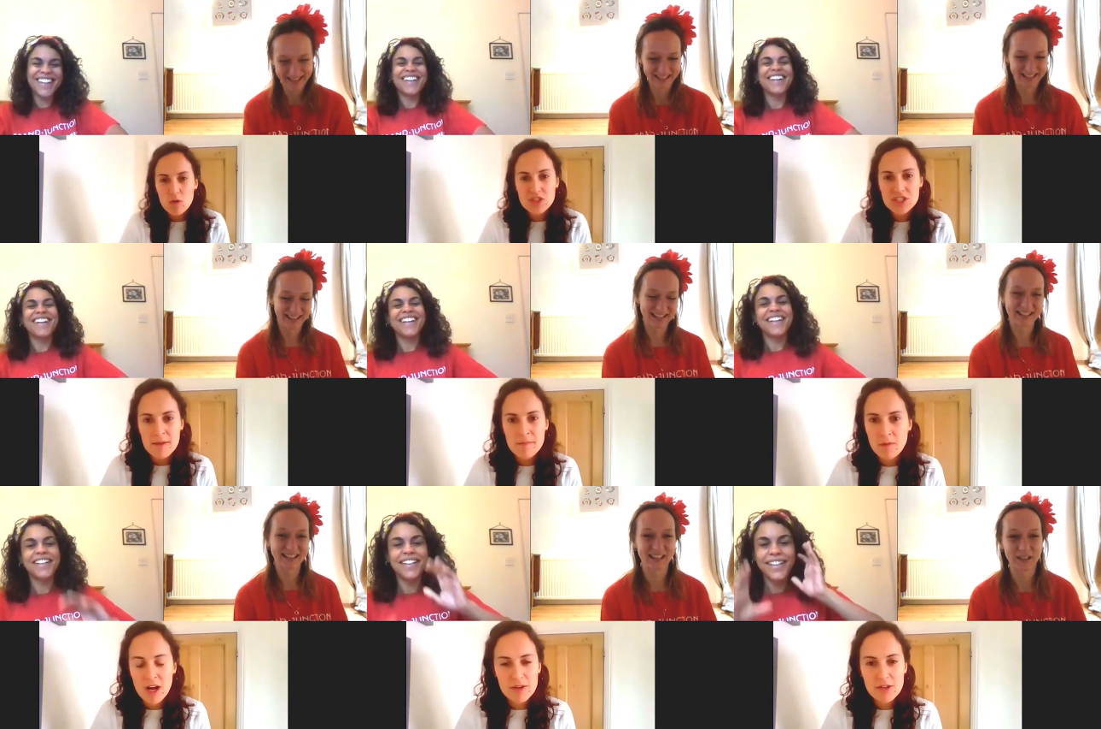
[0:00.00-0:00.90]
Speaker 1: what was
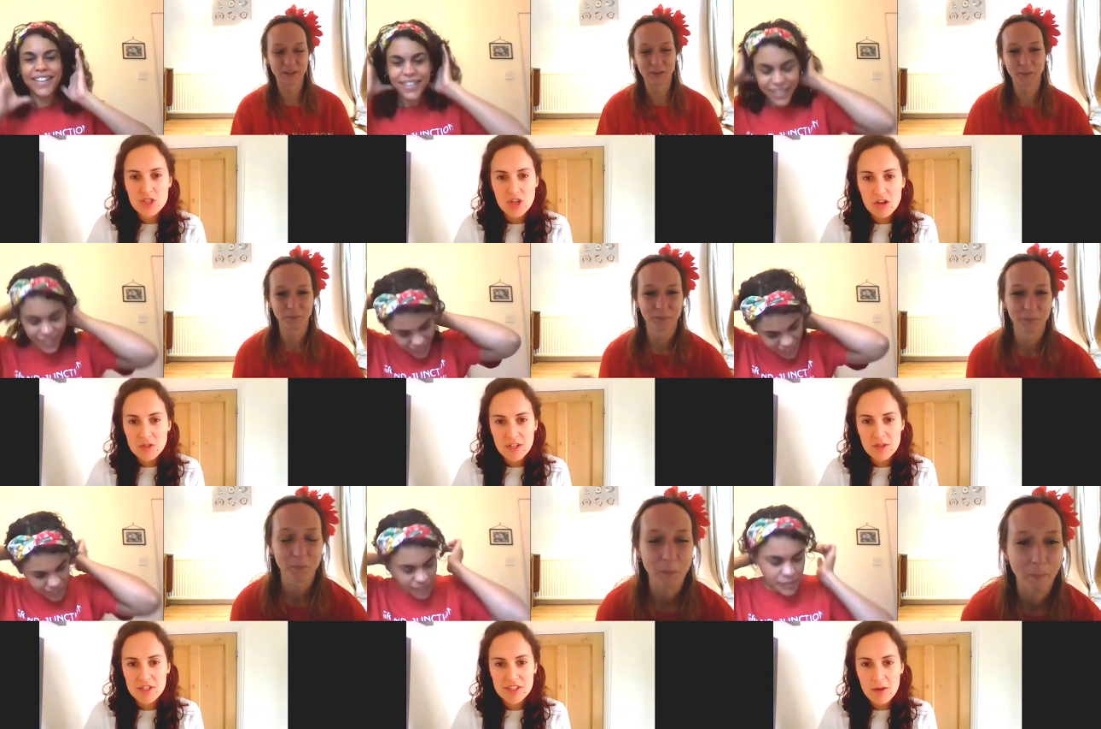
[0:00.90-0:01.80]
um? Why were you shocked when
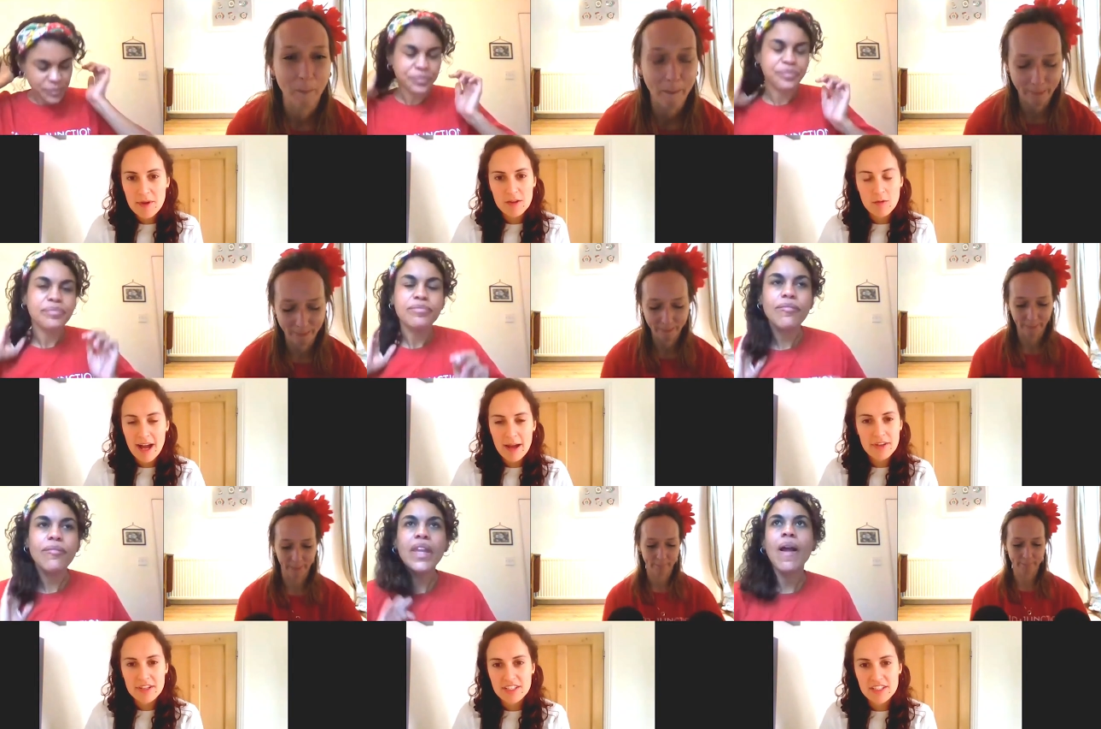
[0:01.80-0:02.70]
you were sewing? What
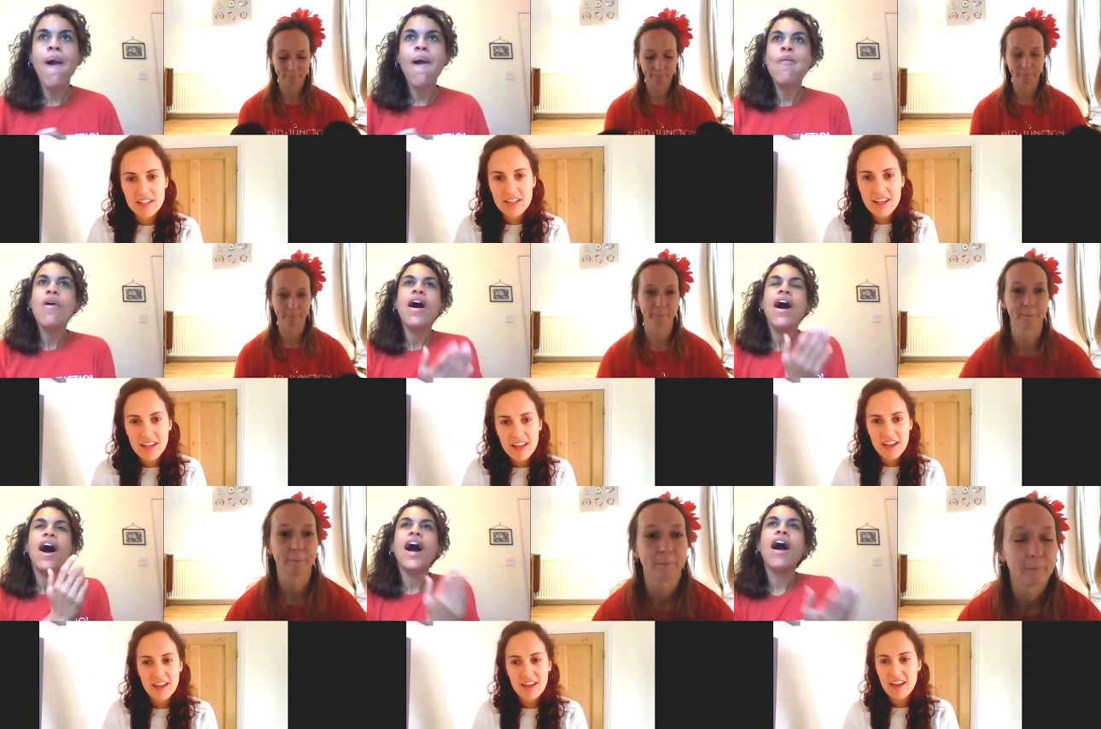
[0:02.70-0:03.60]
happened?
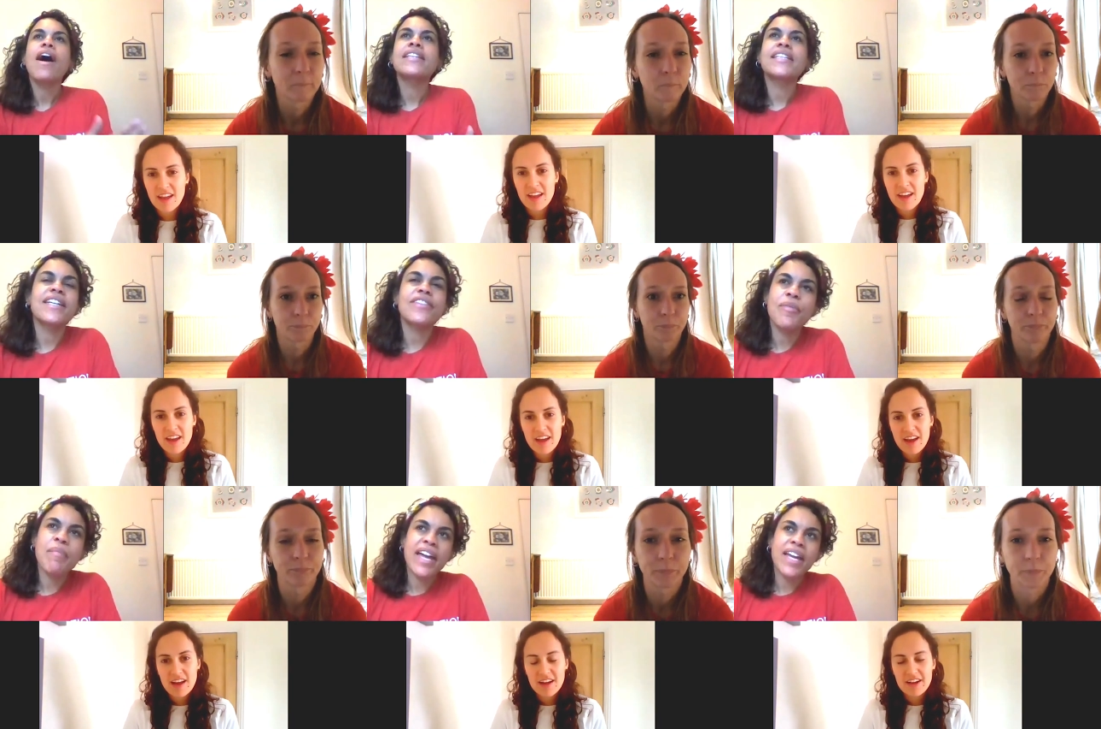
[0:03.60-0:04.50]
Speaker 2: I think
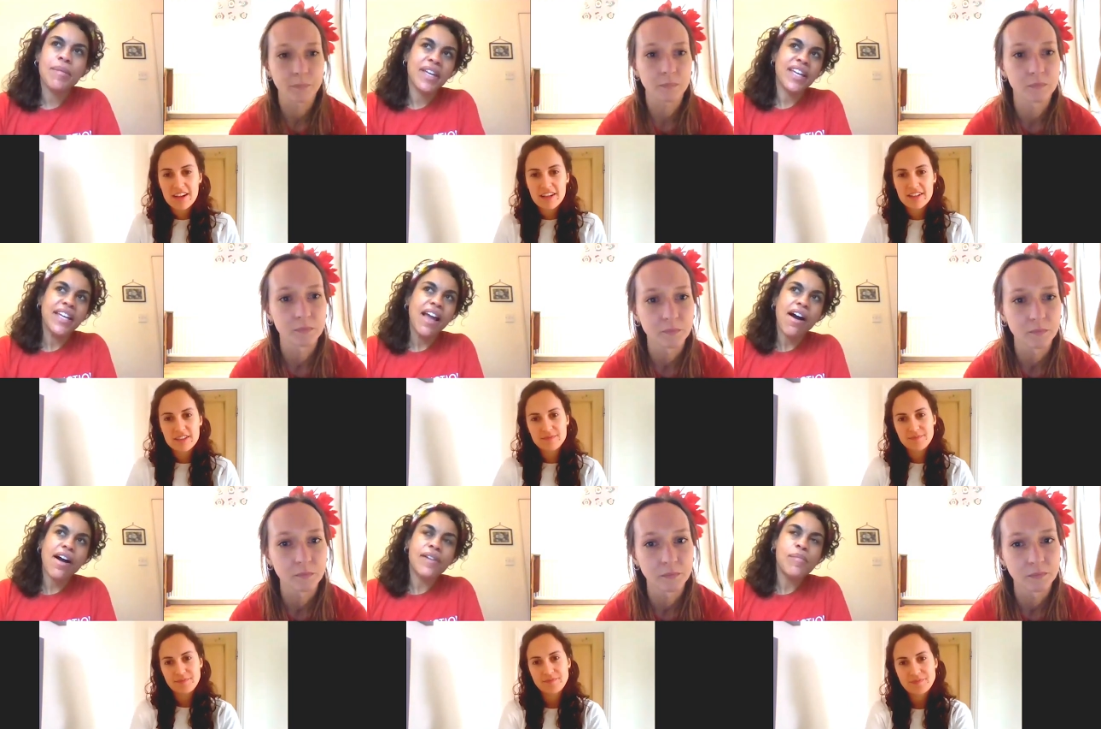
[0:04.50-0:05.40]
that maybe
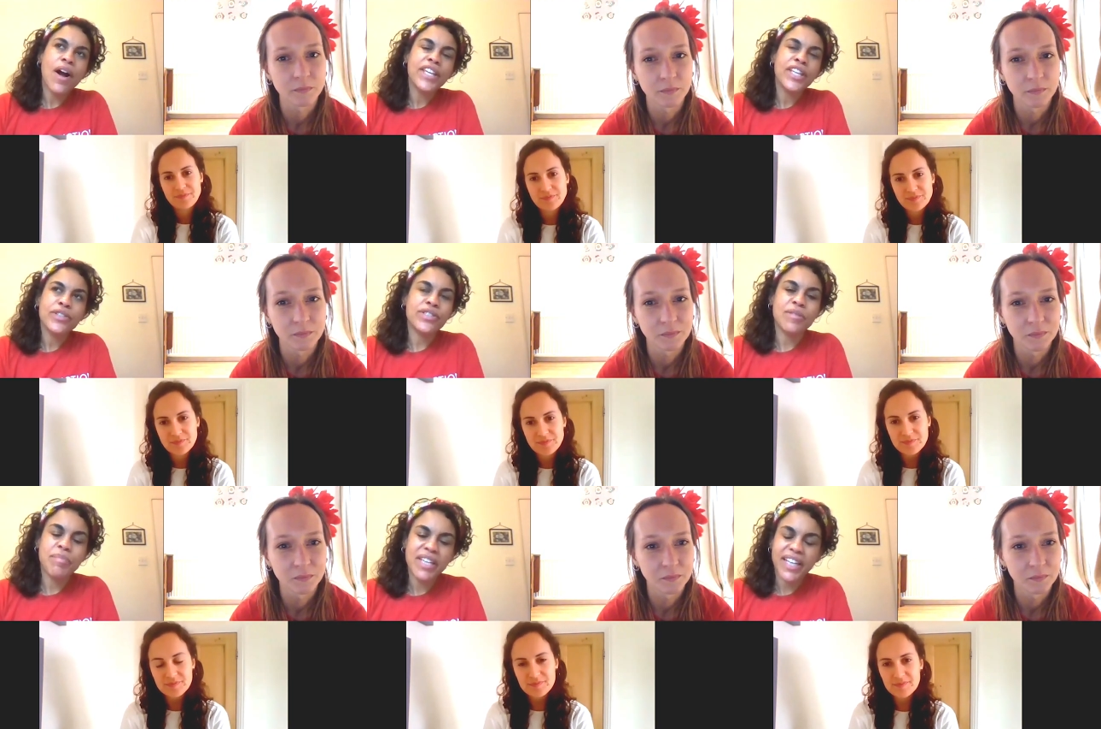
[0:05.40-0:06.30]
I used
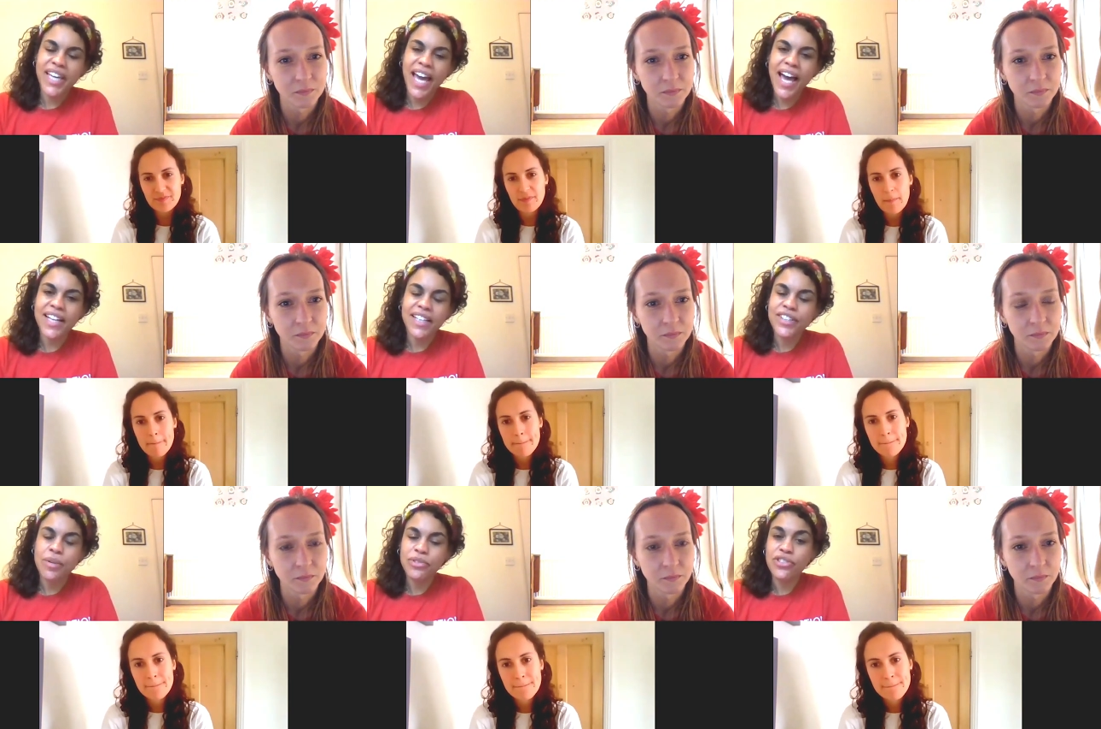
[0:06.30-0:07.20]
to be a cat and
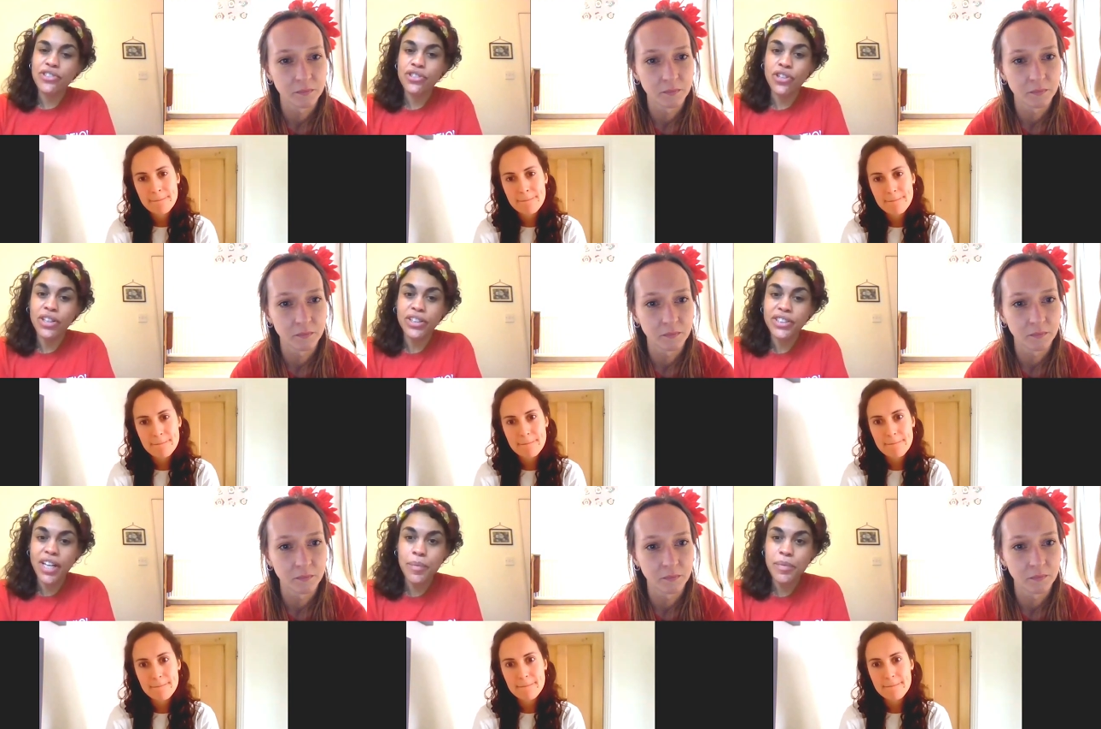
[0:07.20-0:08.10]
I was just
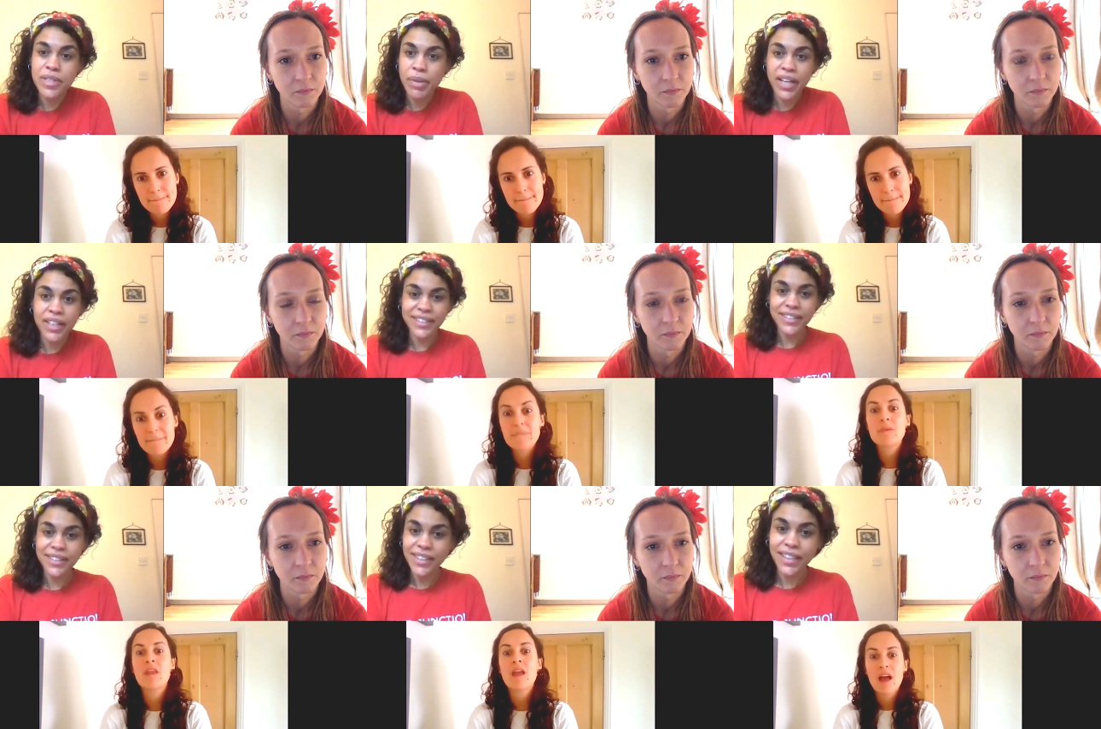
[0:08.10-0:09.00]
shocked that I was a
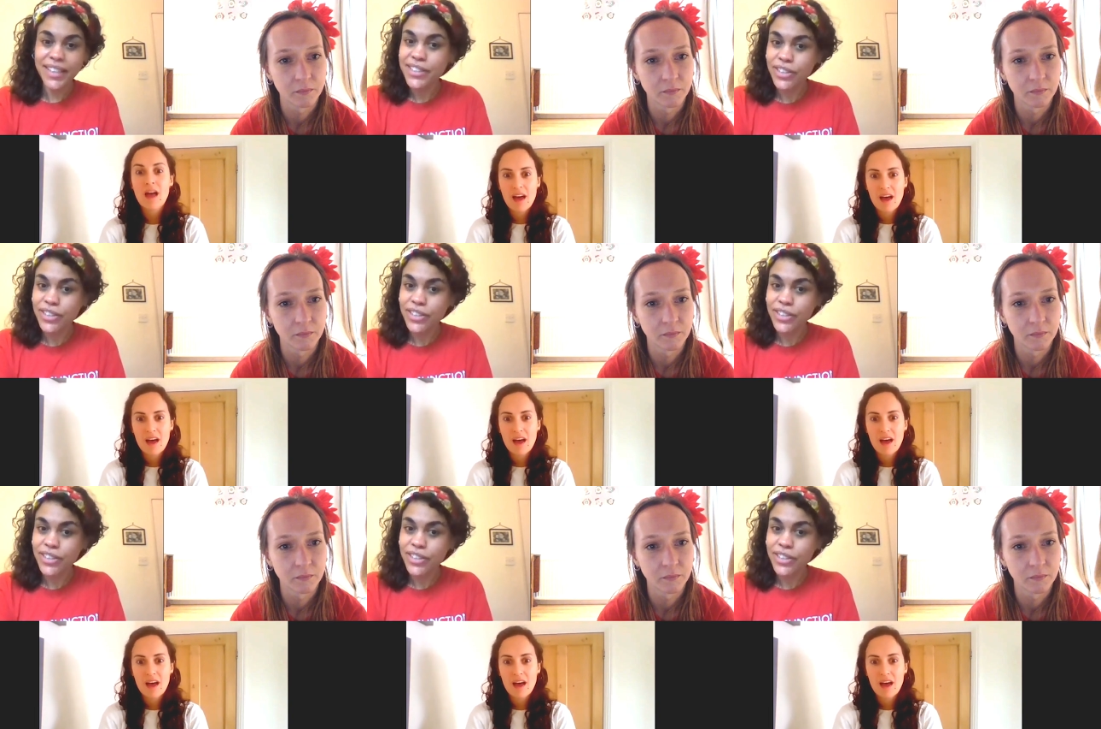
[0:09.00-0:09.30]
person suddenly